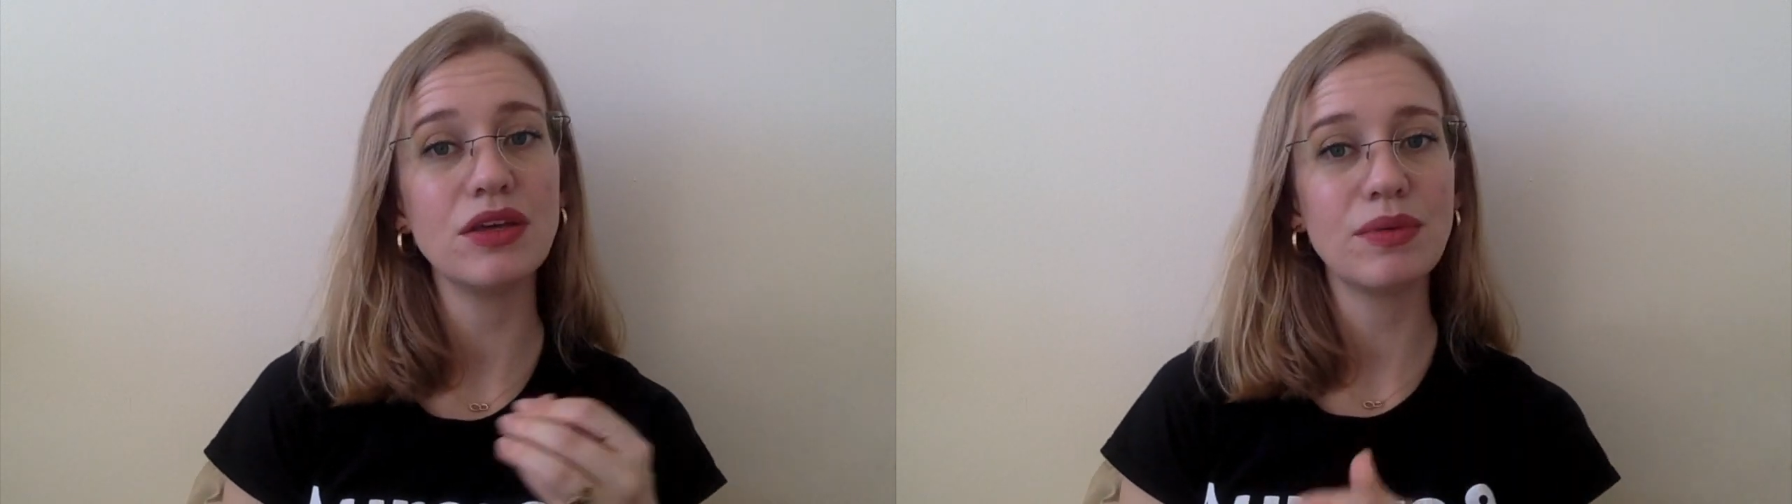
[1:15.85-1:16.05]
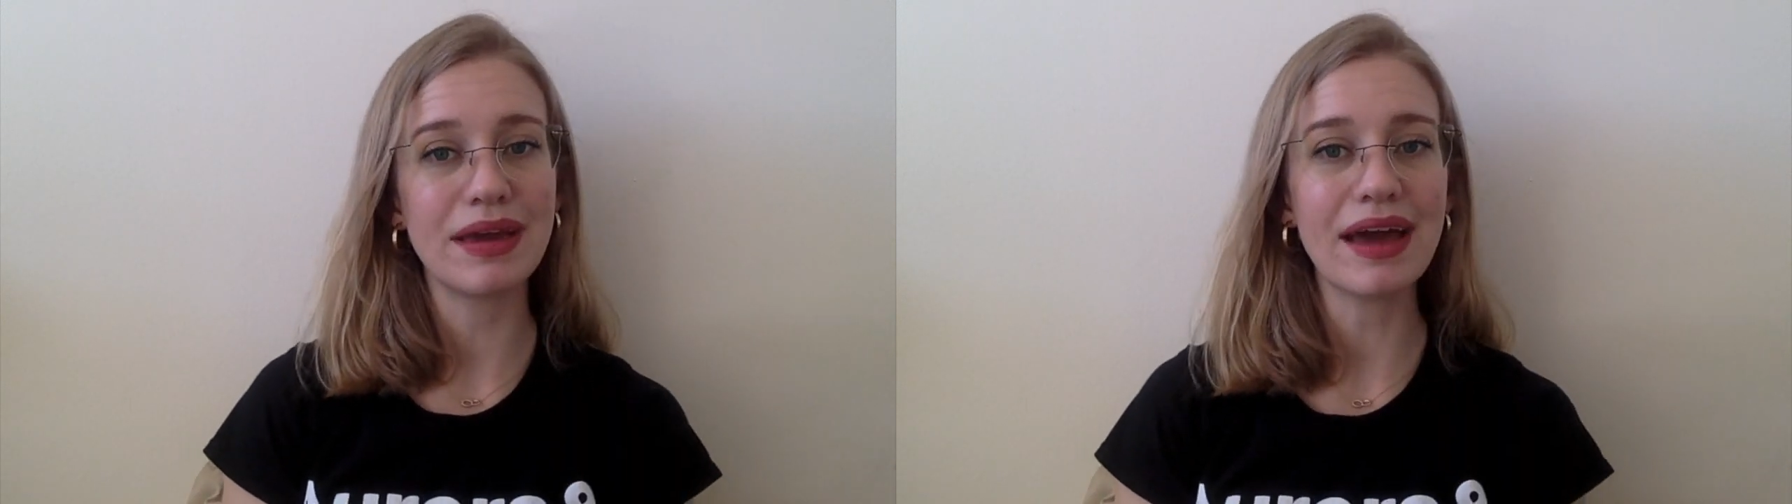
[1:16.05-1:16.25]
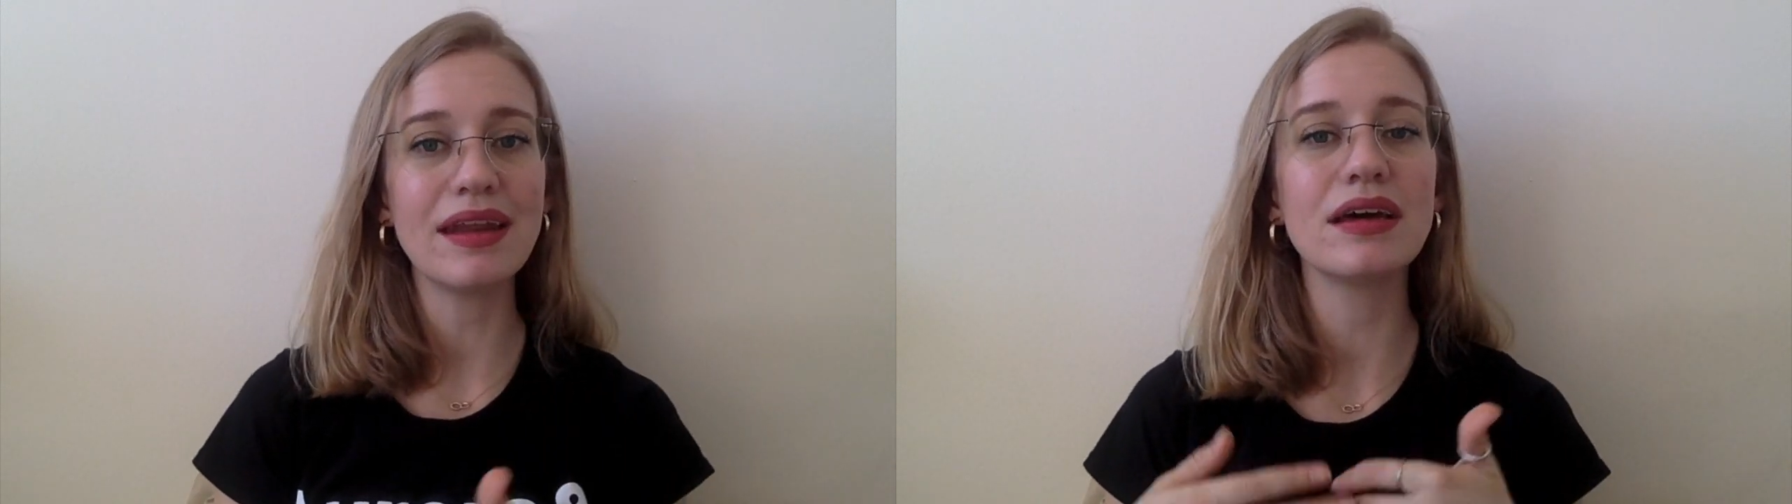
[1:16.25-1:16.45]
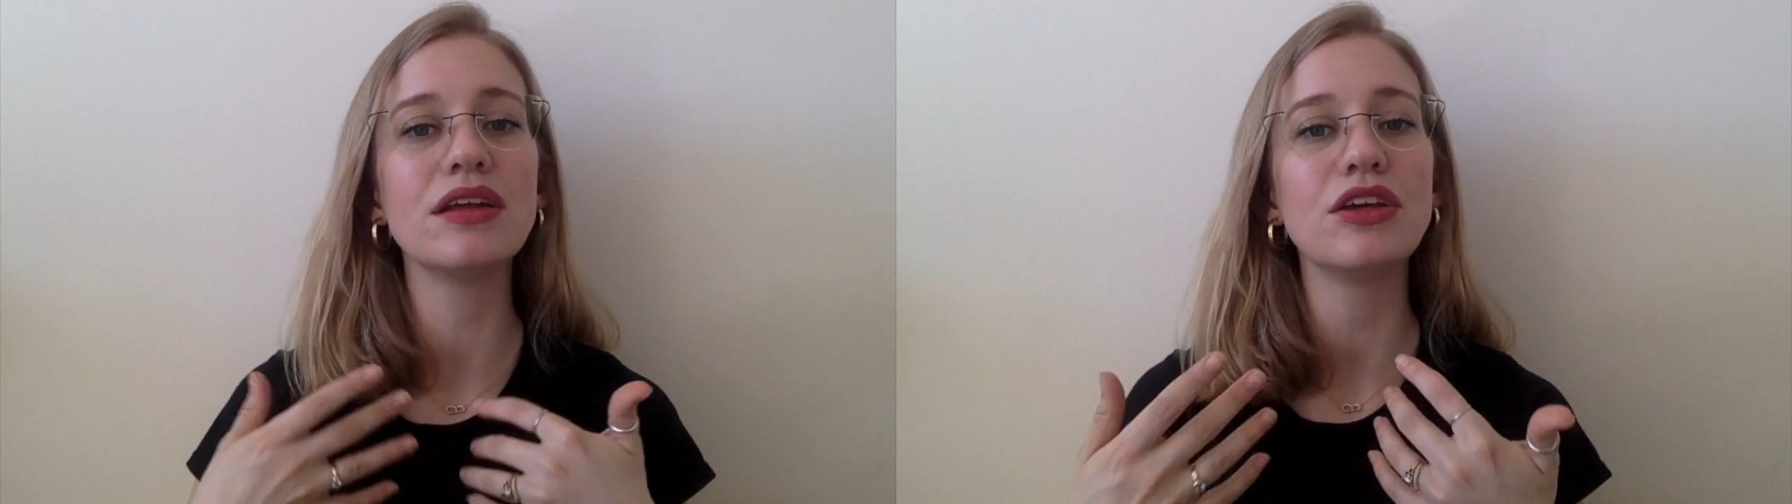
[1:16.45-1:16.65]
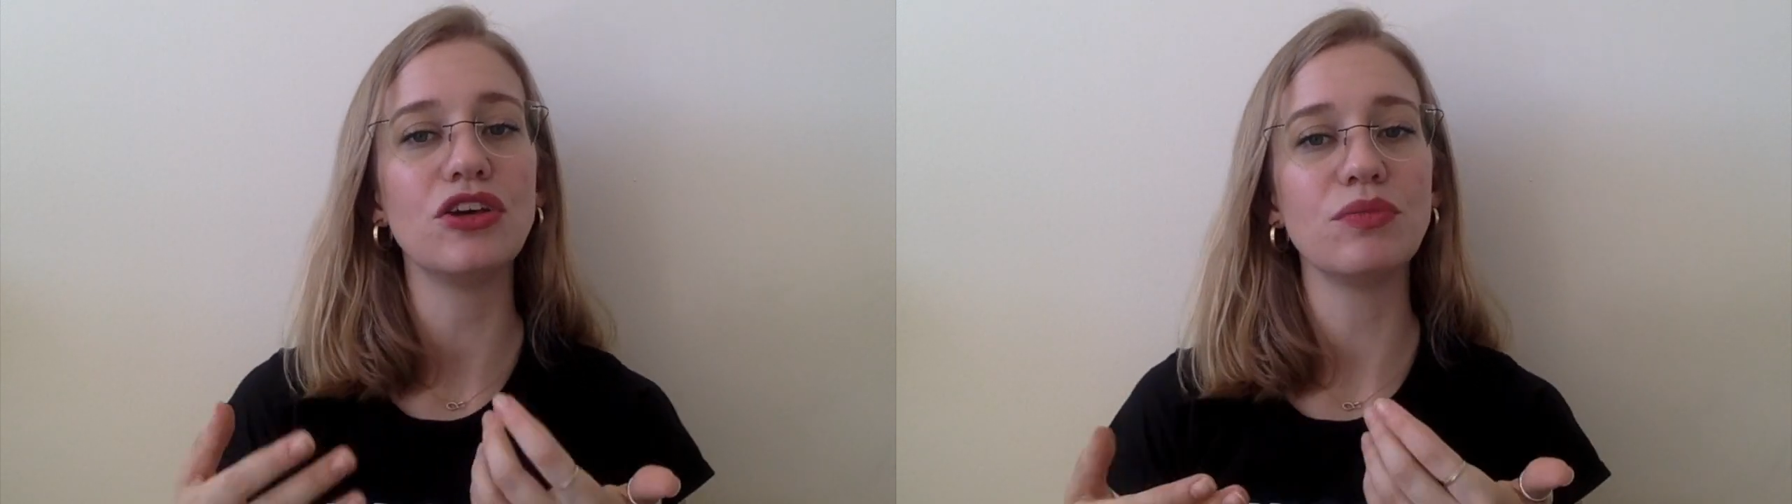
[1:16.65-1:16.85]
you get an
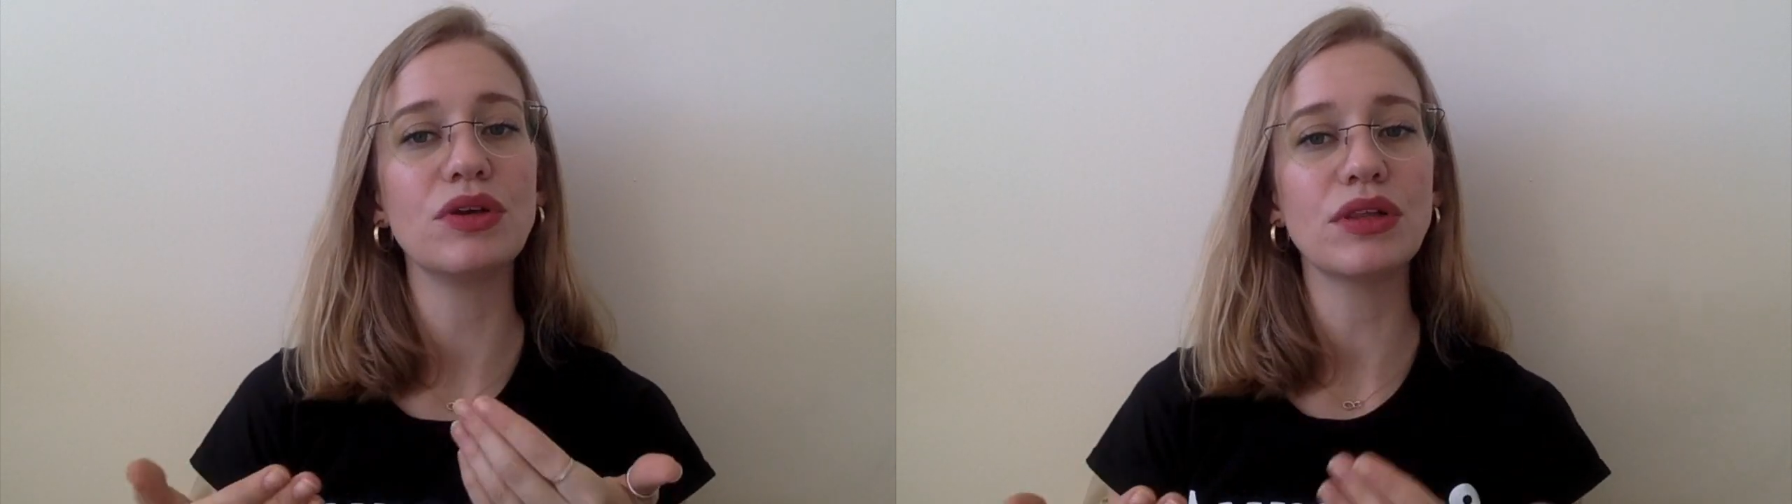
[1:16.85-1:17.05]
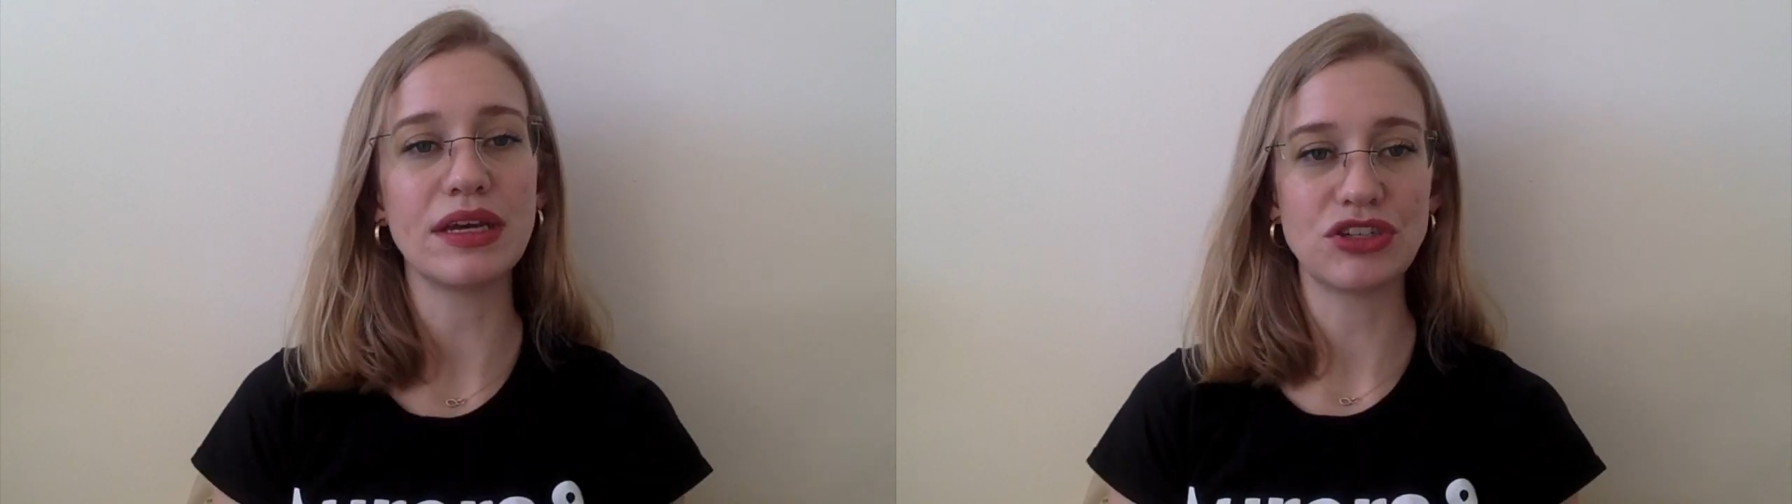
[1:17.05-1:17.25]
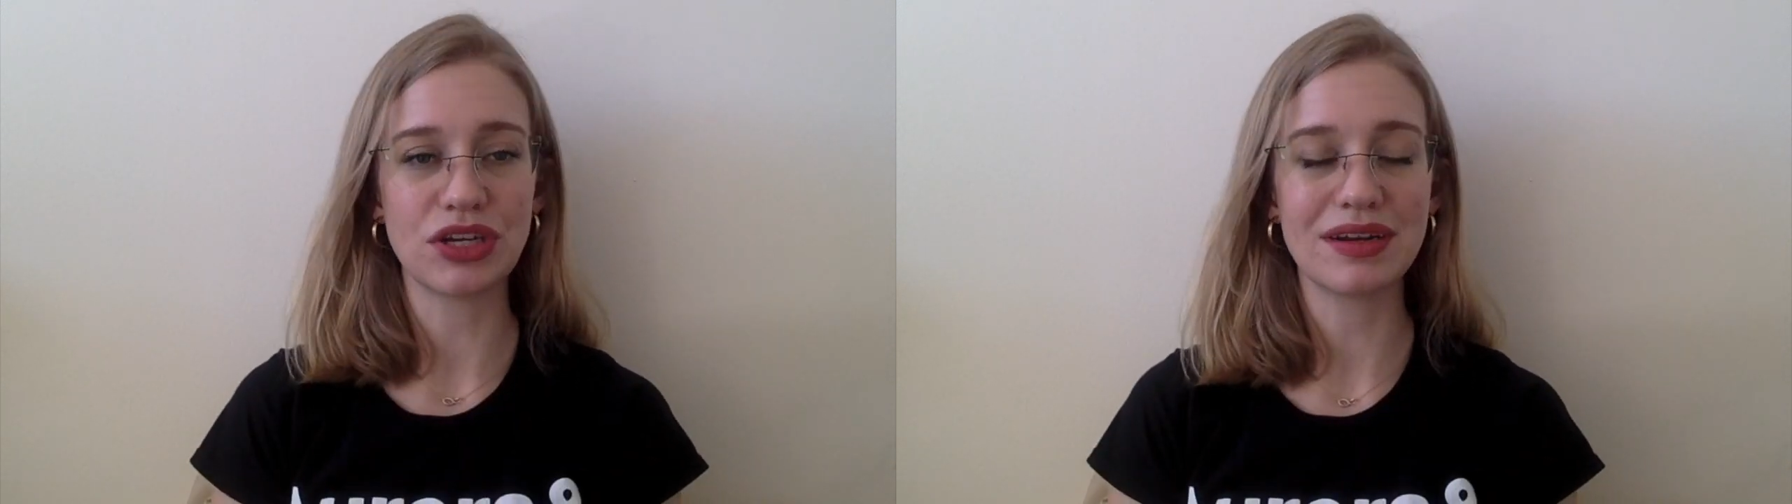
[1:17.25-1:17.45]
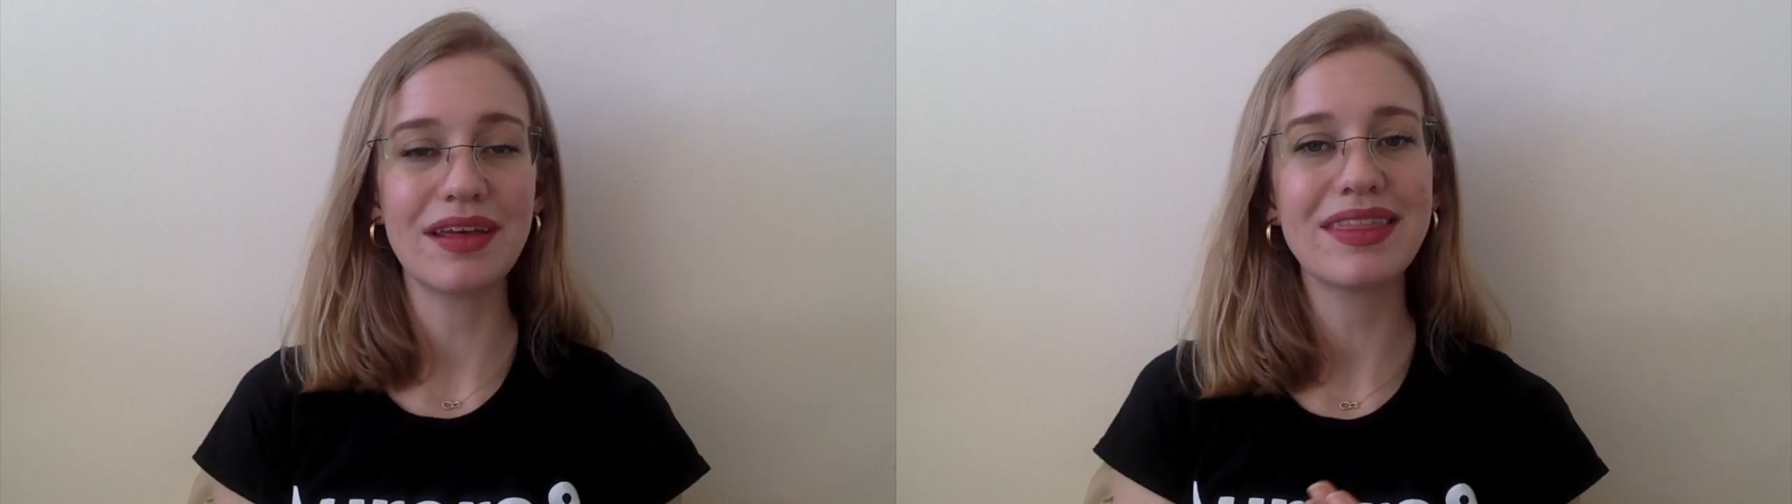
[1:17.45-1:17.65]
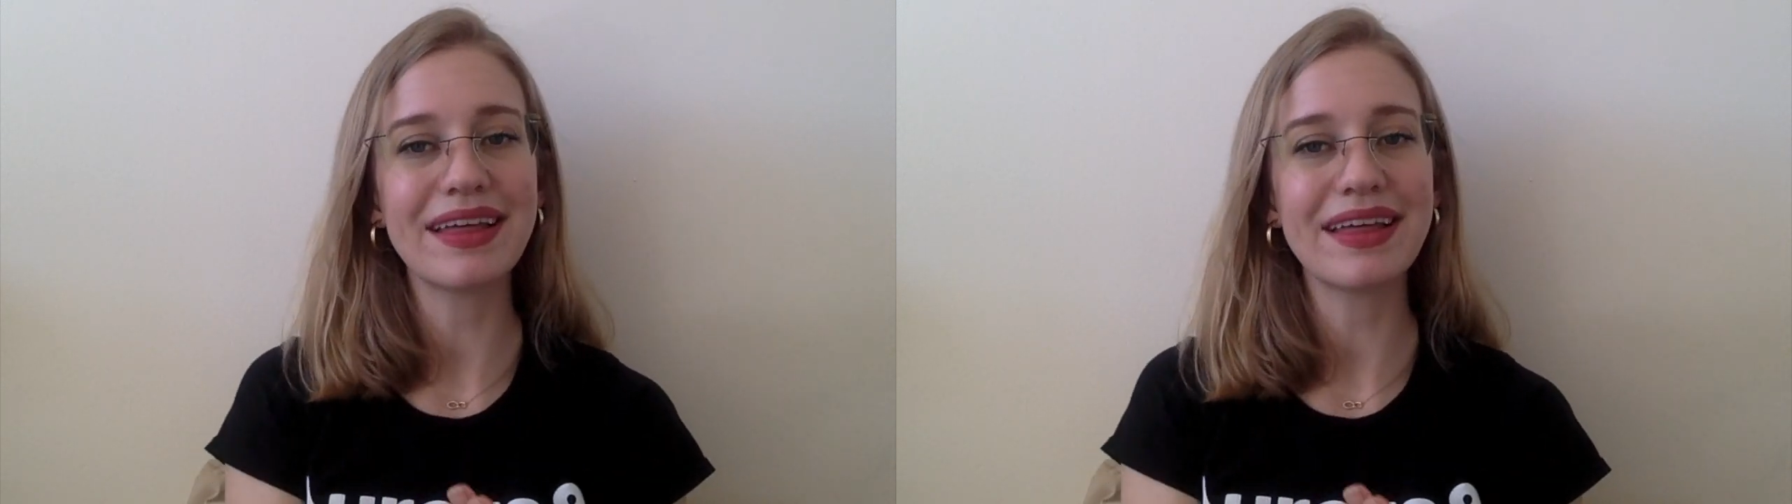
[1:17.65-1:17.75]
accumulation